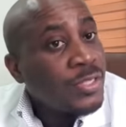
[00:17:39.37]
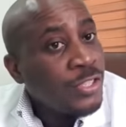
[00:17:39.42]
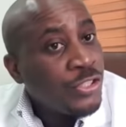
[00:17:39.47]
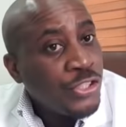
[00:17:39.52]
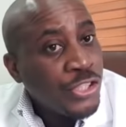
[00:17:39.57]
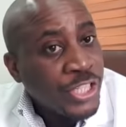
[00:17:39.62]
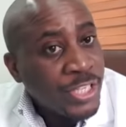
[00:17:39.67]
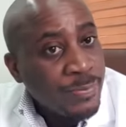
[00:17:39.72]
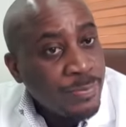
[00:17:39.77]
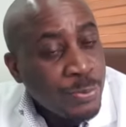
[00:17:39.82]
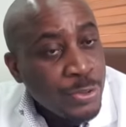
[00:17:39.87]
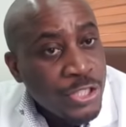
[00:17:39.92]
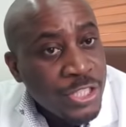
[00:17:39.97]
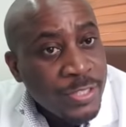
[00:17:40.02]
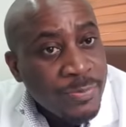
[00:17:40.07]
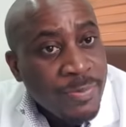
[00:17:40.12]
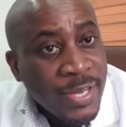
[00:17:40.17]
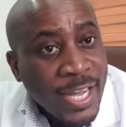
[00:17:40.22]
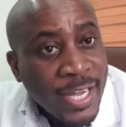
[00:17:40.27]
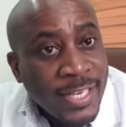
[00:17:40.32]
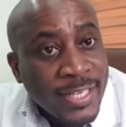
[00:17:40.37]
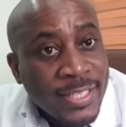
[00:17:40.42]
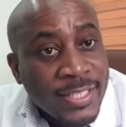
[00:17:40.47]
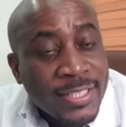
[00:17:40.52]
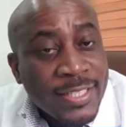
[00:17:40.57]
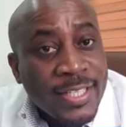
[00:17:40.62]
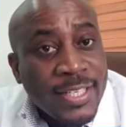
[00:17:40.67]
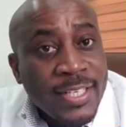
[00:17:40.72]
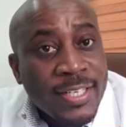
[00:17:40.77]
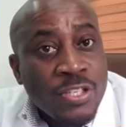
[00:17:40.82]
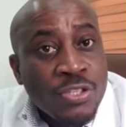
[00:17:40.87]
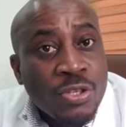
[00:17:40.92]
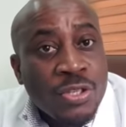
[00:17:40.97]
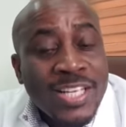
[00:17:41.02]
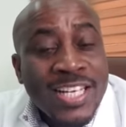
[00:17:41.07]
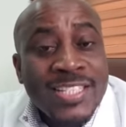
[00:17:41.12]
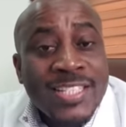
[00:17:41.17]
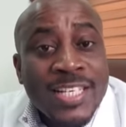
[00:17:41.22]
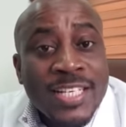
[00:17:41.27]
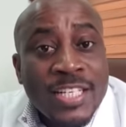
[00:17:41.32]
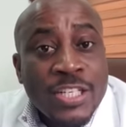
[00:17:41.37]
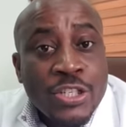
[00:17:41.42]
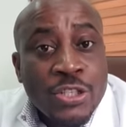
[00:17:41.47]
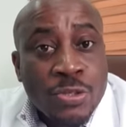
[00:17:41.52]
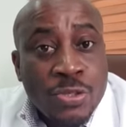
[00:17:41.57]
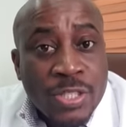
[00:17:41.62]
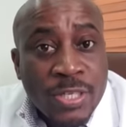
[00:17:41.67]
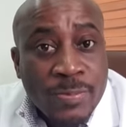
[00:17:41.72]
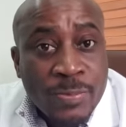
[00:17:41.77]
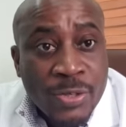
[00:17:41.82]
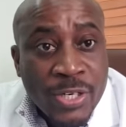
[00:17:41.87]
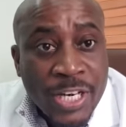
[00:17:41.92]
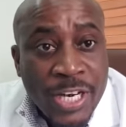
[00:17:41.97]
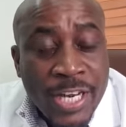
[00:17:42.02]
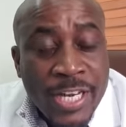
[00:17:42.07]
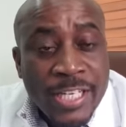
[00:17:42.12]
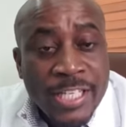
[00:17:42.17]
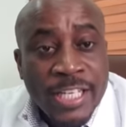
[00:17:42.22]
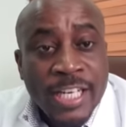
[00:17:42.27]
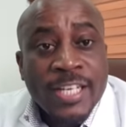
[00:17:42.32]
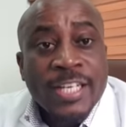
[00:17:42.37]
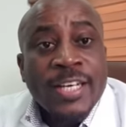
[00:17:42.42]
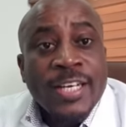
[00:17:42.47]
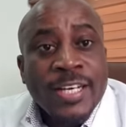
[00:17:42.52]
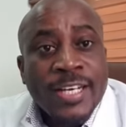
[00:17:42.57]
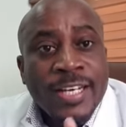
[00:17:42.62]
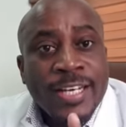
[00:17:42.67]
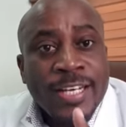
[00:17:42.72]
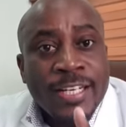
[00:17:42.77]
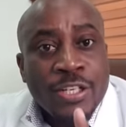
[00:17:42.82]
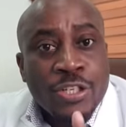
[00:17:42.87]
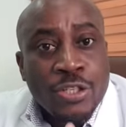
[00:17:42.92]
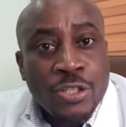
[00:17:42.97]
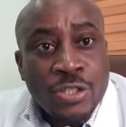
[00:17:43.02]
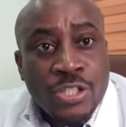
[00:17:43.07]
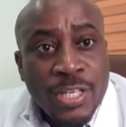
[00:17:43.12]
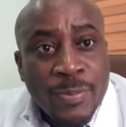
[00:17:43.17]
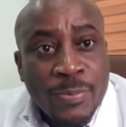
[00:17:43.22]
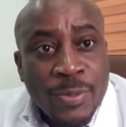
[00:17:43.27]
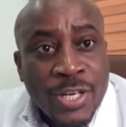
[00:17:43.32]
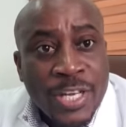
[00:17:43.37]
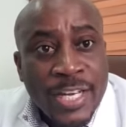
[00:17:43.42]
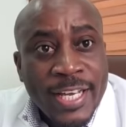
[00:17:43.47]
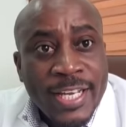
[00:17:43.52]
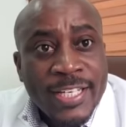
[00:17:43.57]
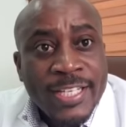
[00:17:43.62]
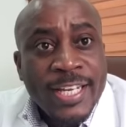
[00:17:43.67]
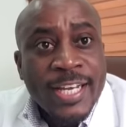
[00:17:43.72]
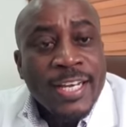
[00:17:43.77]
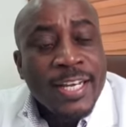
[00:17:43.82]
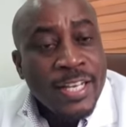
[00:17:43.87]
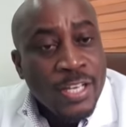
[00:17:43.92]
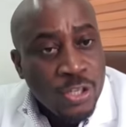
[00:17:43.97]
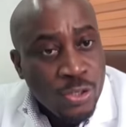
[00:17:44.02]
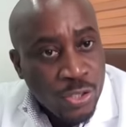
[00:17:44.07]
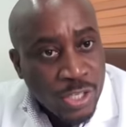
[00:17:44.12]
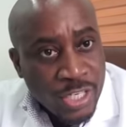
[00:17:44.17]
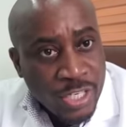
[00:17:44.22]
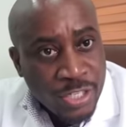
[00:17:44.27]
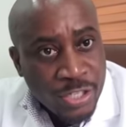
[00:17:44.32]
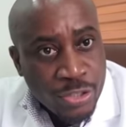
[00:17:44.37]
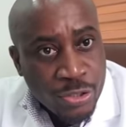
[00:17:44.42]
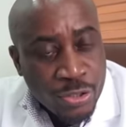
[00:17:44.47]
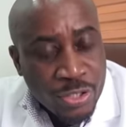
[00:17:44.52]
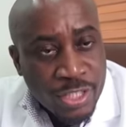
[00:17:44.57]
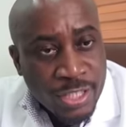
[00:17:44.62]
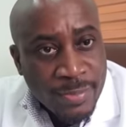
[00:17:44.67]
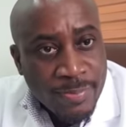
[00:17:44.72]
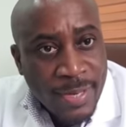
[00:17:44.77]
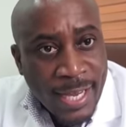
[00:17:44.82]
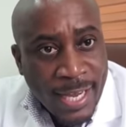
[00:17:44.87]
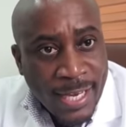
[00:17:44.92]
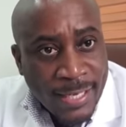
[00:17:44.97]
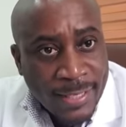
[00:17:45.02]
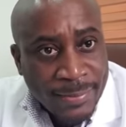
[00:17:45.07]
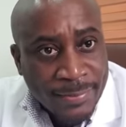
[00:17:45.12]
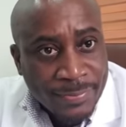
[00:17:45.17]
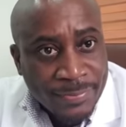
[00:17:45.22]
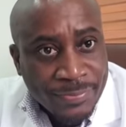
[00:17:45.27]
You can push it back. So that's a reducible hernia. A reducible hernia, you can reduce it back.